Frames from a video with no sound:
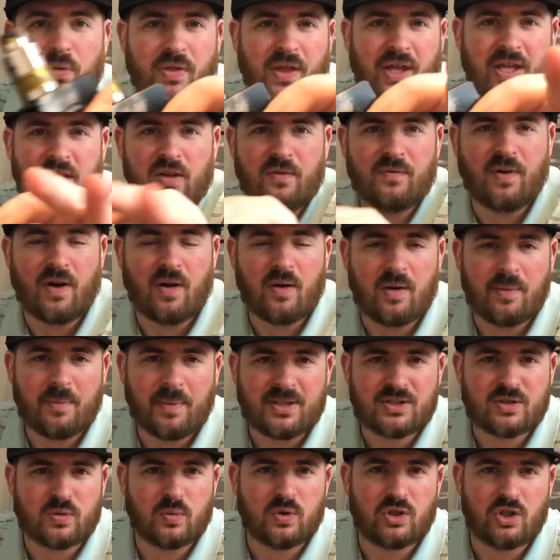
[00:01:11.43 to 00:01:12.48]
thank you very
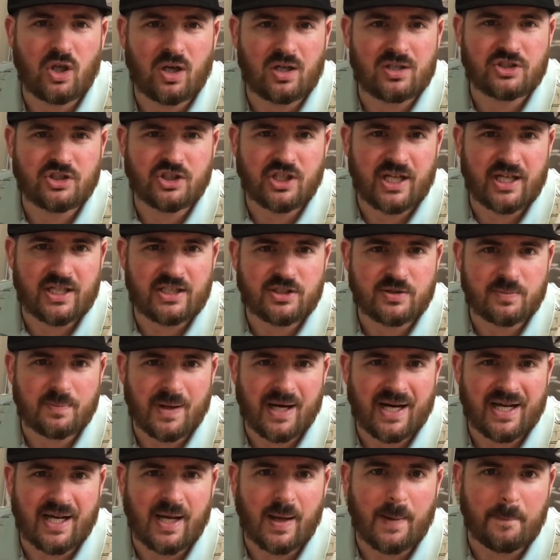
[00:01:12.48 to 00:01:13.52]
much. It will not change
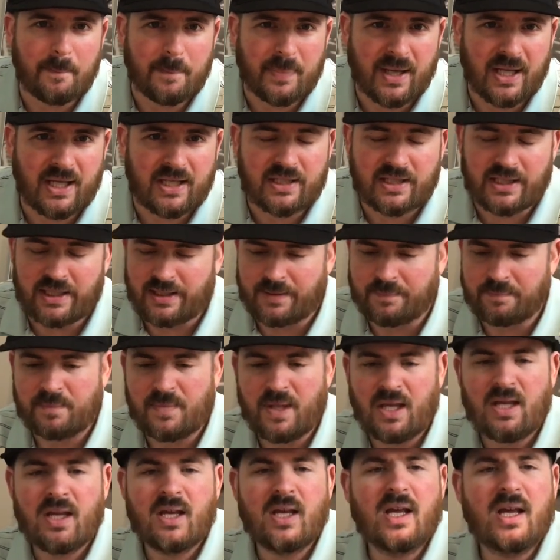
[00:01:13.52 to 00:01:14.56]
my opinion.
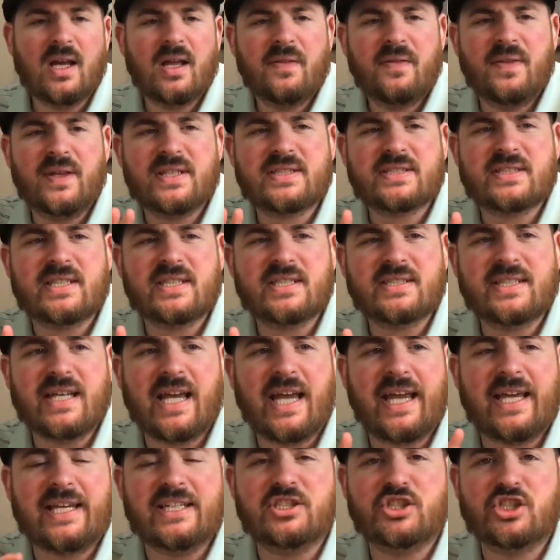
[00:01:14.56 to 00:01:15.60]
This is
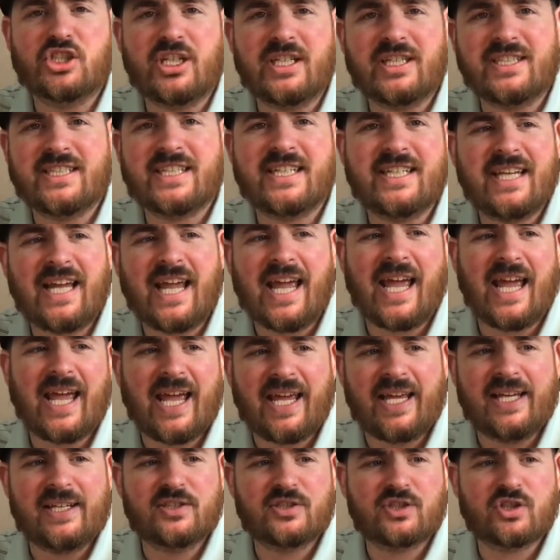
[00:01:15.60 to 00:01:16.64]
a
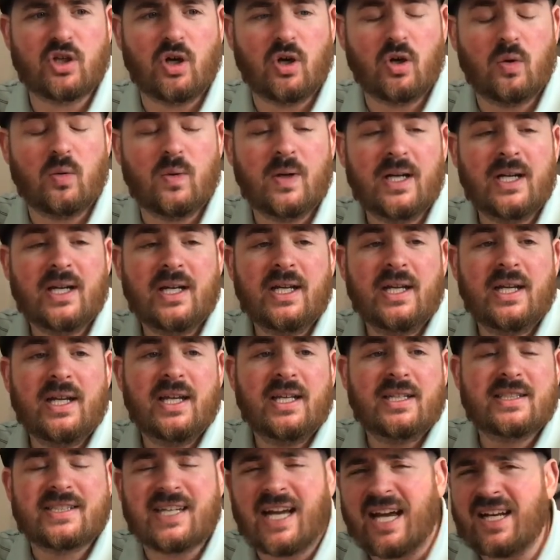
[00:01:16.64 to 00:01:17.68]
GTA, so
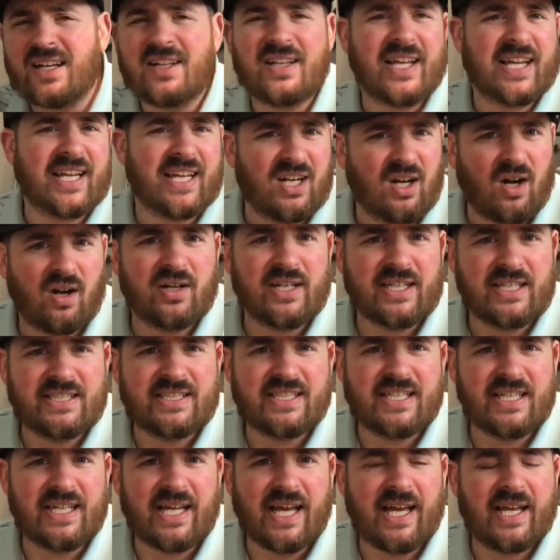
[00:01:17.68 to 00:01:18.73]
it's kind of like an
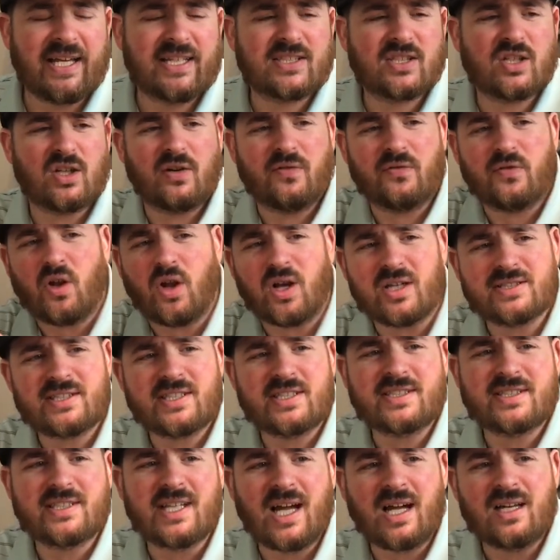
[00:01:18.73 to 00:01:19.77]
RDTA. It's got a
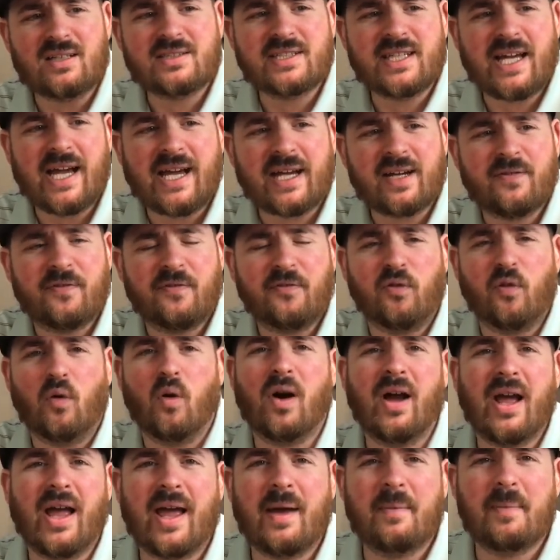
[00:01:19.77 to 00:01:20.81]
velocity style deck,
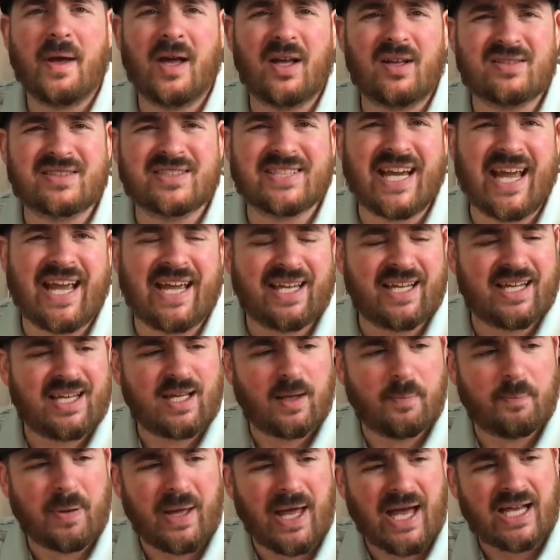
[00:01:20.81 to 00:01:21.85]
4 ml tank
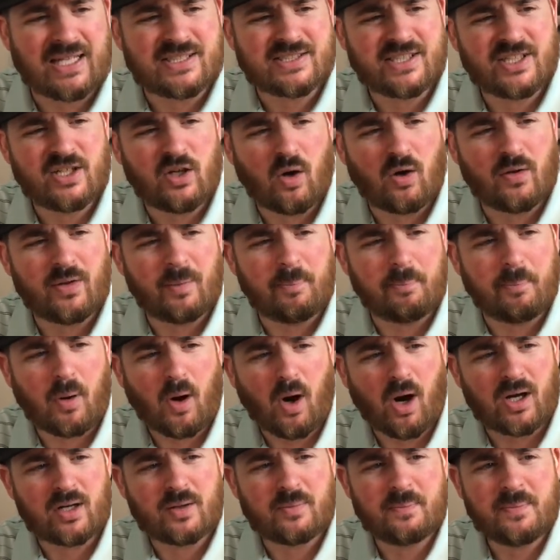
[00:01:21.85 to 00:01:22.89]
capacity on the
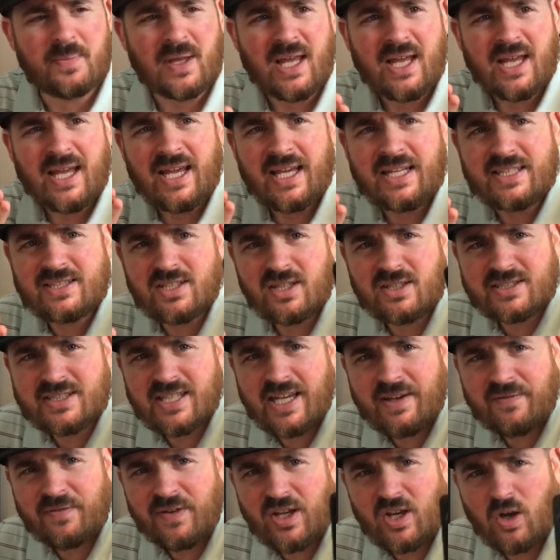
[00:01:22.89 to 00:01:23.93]
bottom. It does
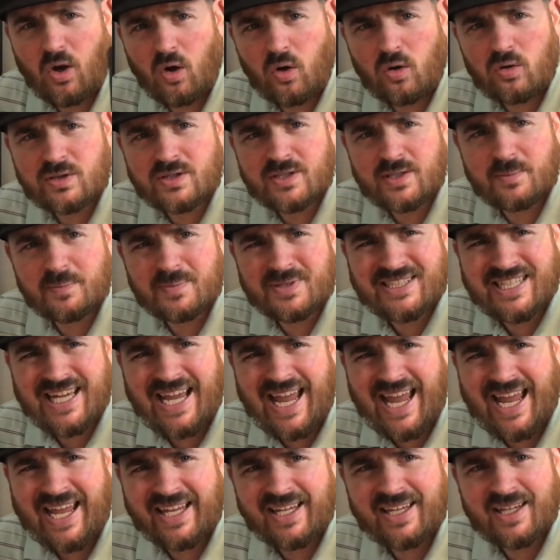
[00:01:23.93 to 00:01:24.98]
have a Ultem
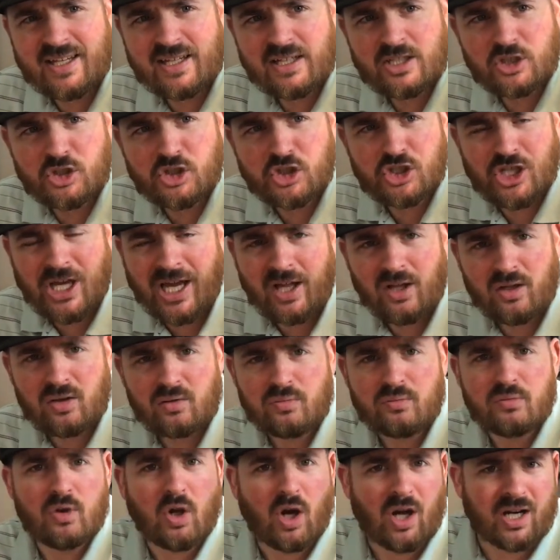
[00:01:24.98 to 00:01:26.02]
tank
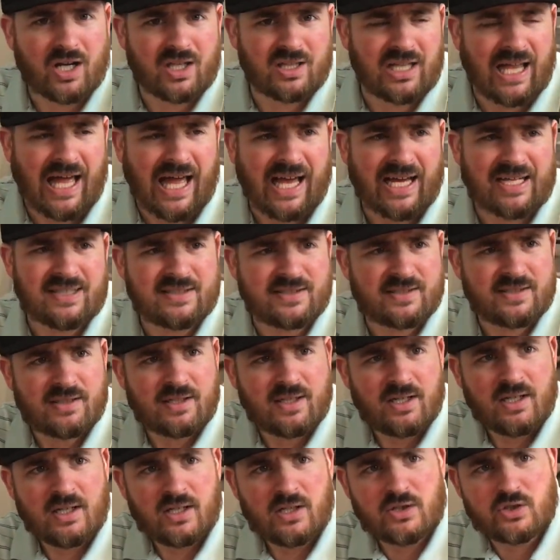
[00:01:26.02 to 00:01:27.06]
shell, not glass,
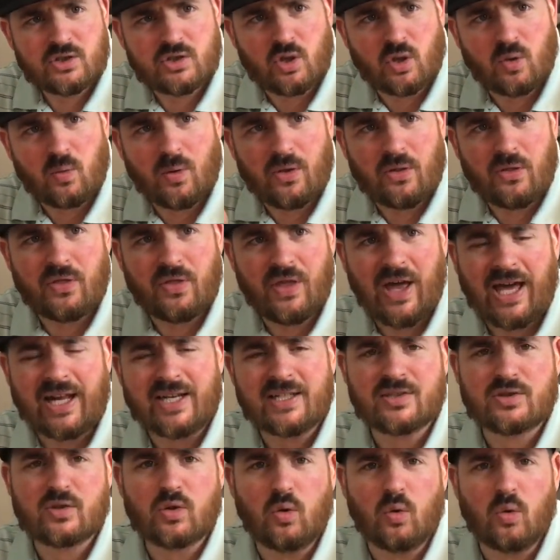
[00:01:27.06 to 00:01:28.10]
so that
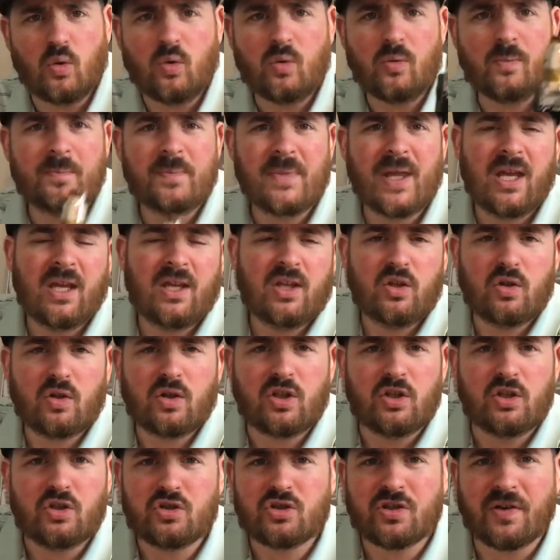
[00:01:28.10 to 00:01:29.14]
is cool. You
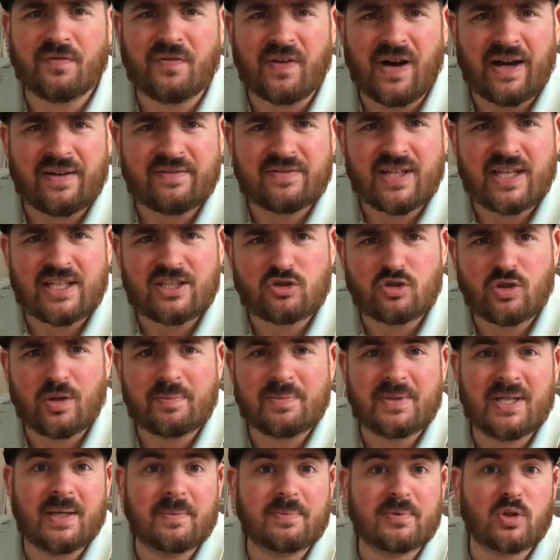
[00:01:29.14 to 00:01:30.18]
can use your 510 drip
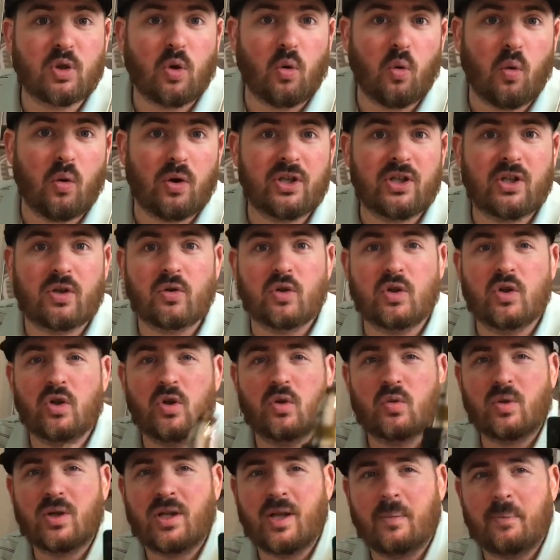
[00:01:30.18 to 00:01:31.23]
tips or your
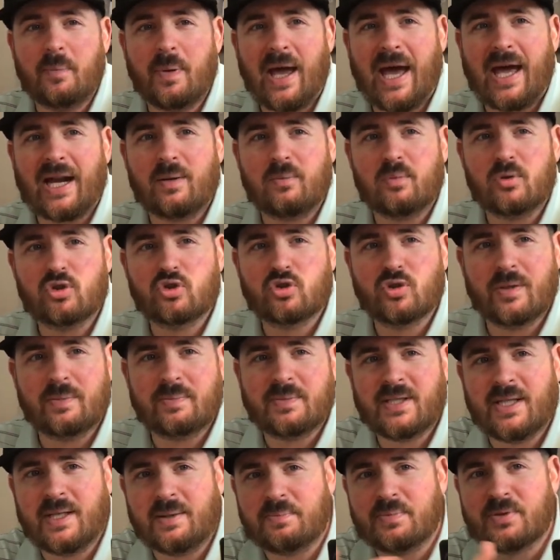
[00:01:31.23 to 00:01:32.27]
Goon compatible drip
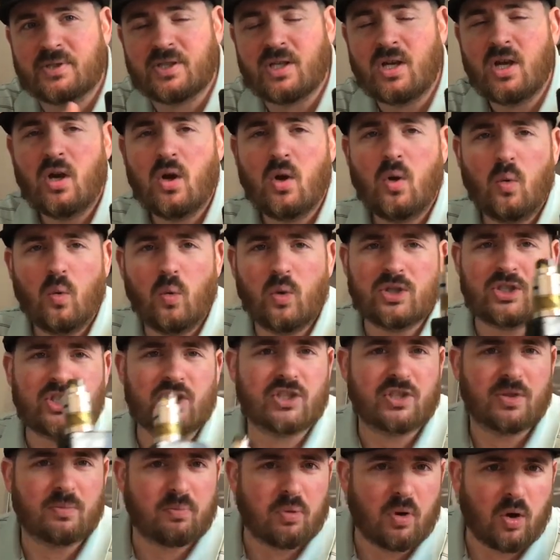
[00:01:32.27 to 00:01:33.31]
tips, which
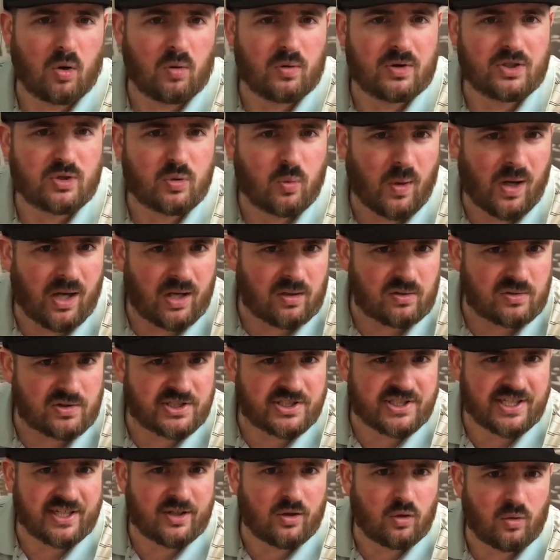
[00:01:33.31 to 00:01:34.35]
is a pro as well.
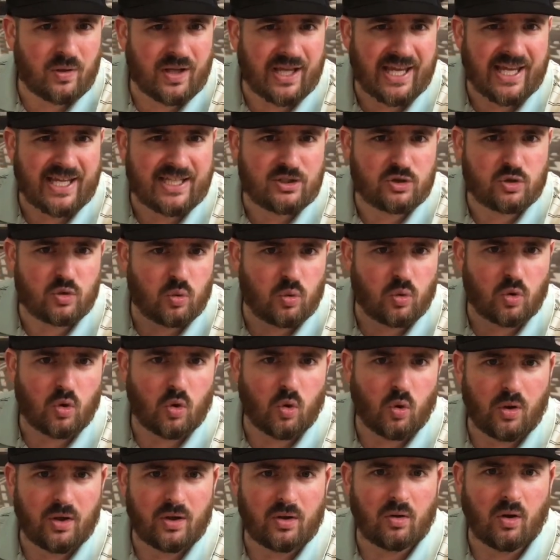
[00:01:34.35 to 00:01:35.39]
Single and dual
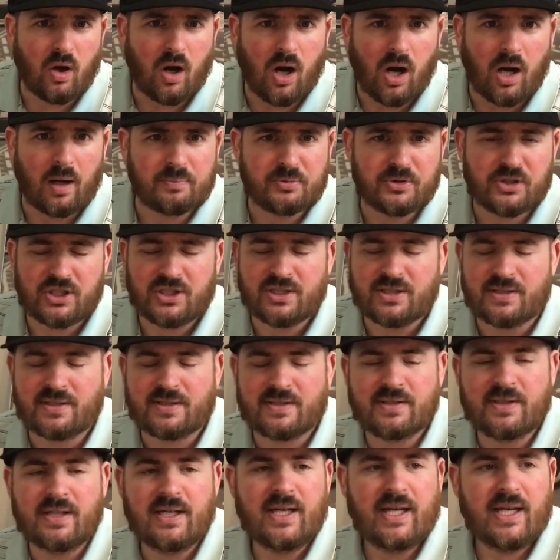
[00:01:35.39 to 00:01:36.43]
coil
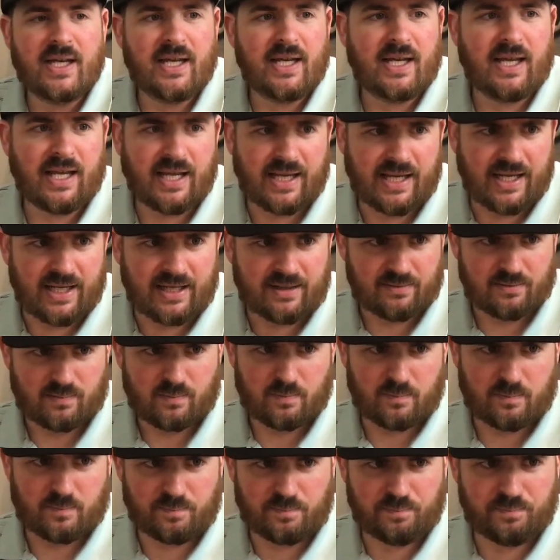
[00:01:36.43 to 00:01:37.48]
options. And
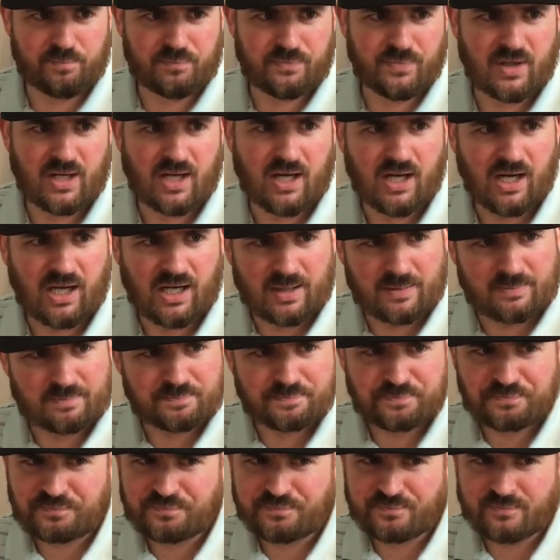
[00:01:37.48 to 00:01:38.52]
um,